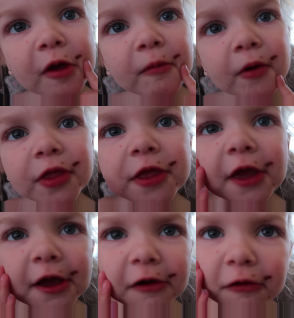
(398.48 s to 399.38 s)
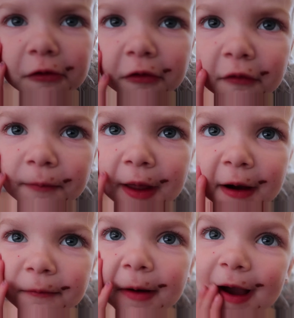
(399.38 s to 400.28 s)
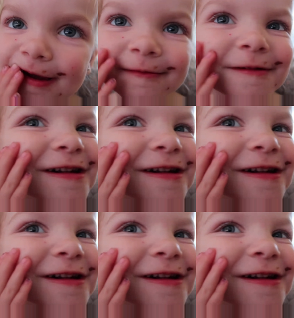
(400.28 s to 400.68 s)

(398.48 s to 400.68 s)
We'll take all that way.